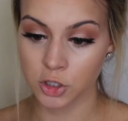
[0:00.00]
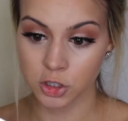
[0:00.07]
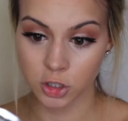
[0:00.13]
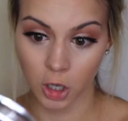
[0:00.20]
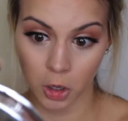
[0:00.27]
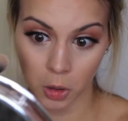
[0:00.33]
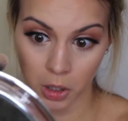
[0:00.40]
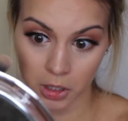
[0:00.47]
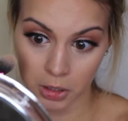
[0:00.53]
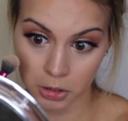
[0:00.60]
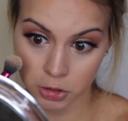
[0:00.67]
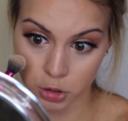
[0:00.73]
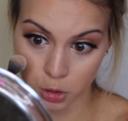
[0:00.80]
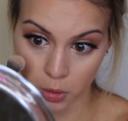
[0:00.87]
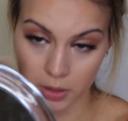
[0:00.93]
just
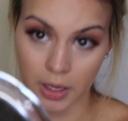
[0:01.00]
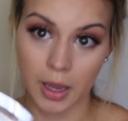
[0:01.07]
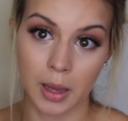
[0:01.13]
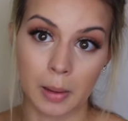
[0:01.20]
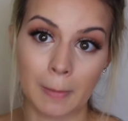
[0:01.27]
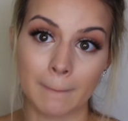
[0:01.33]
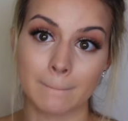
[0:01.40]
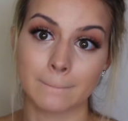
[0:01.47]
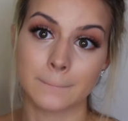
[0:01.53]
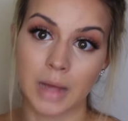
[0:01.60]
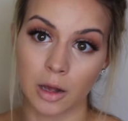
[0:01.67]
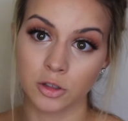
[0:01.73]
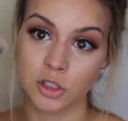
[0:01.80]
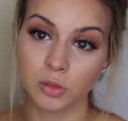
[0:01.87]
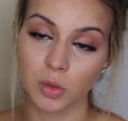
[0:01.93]
going to, again,
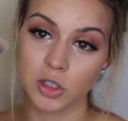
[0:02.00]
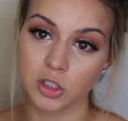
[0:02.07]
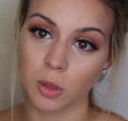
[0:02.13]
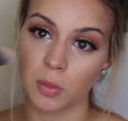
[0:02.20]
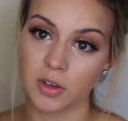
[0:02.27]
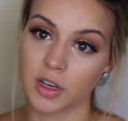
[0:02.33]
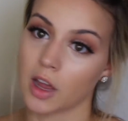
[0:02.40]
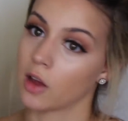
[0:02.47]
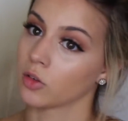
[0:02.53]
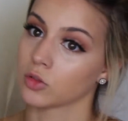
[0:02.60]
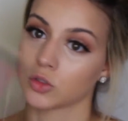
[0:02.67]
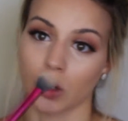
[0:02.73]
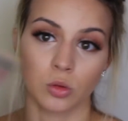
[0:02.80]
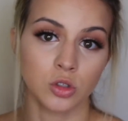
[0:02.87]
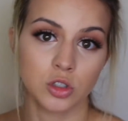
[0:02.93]
pounce your brush up and
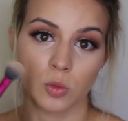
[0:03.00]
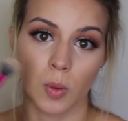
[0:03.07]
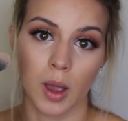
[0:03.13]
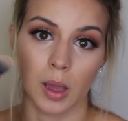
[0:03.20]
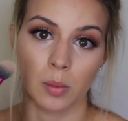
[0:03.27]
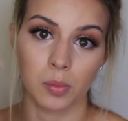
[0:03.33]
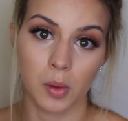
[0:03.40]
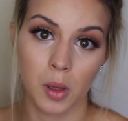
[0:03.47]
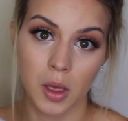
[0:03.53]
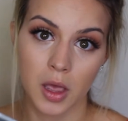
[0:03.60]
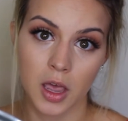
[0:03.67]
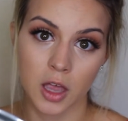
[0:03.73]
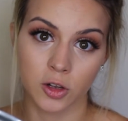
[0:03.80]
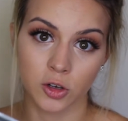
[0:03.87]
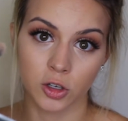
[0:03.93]
down, don't swipe,
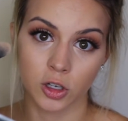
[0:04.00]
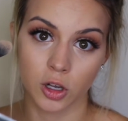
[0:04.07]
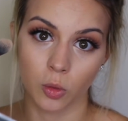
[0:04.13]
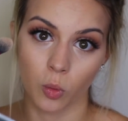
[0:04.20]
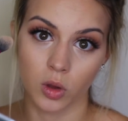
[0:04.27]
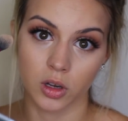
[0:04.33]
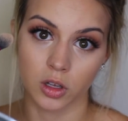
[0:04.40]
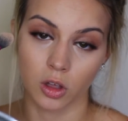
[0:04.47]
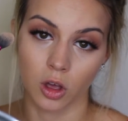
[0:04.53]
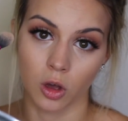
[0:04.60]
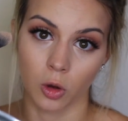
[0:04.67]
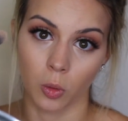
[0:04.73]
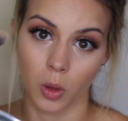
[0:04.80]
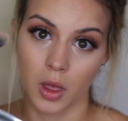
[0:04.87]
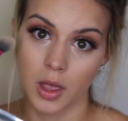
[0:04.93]
and you're going to want to
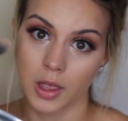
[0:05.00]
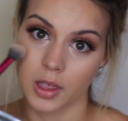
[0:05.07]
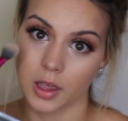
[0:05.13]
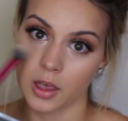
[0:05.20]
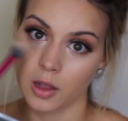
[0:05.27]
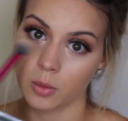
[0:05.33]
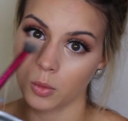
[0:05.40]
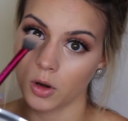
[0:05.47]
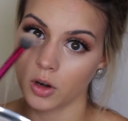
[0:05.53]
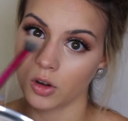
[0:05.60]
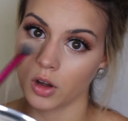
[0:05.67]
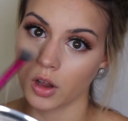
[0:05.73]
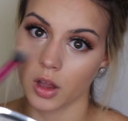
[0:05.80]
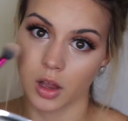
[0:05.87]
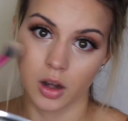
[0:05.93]
go
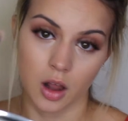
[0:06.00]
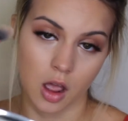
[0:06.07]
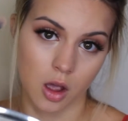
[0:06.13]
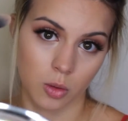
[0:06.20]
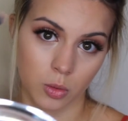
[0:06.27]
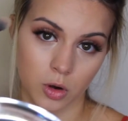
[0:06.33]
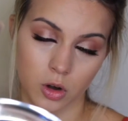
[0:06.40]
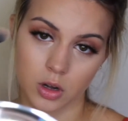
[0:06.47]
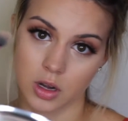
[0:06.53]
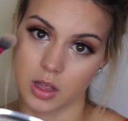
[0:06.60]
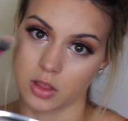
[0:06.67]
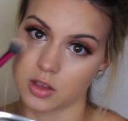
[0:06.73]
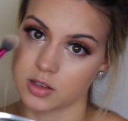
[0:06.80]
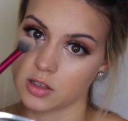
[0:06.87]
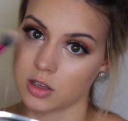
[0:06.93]
inward and outward,
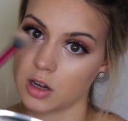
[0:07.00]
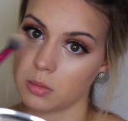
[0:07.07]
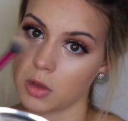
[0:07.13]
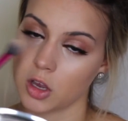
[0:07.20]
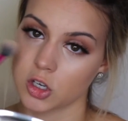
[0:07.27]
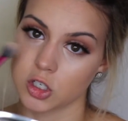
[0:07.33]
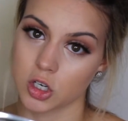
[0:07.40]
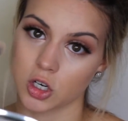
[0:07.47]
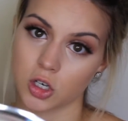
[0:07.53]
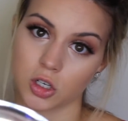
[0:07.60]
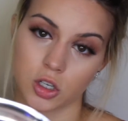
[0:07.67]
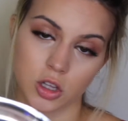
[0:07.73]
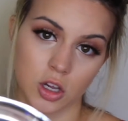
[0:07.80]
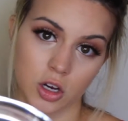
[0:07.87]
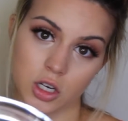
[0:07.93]
and this is going to make
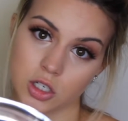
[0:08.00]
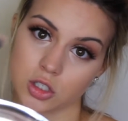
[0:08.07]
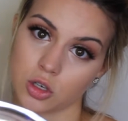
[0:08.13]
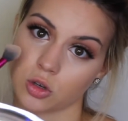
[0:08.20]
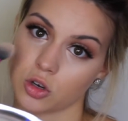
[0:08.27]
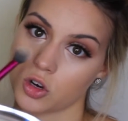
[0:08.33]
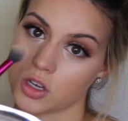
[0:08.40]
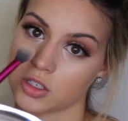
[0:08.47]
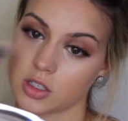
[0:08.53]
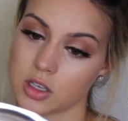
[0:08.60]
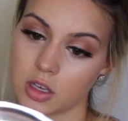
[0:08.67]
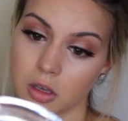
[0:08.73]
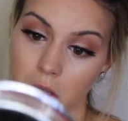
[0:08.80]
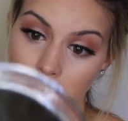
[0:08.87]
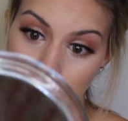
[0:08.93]
sure there is no
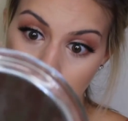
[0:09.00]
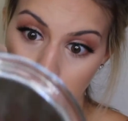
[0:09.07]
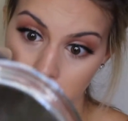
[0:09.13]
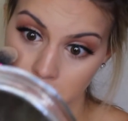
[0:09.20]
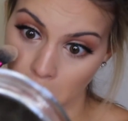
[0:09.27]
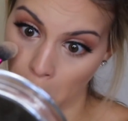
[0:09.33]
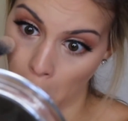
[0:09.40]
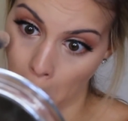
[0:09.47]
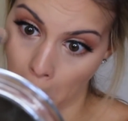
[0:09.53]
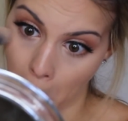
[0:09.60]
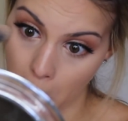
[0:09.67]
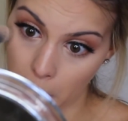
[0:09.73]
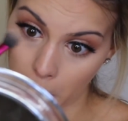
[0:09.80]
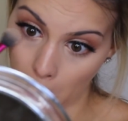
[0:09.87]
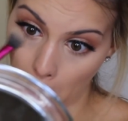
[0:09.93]
creasing. So
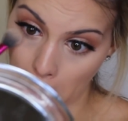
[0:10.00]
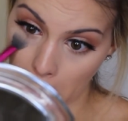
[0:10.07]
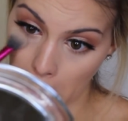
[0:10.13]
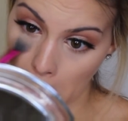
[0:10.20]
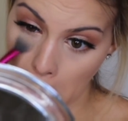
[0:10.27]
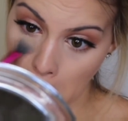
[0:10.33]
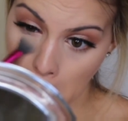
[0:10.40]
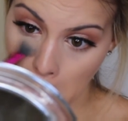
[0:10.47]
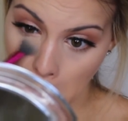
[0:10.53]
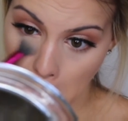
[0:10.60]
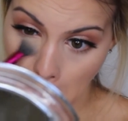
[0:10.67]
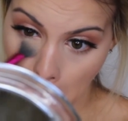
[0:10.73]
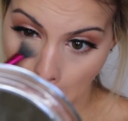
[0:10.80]
I'm going in,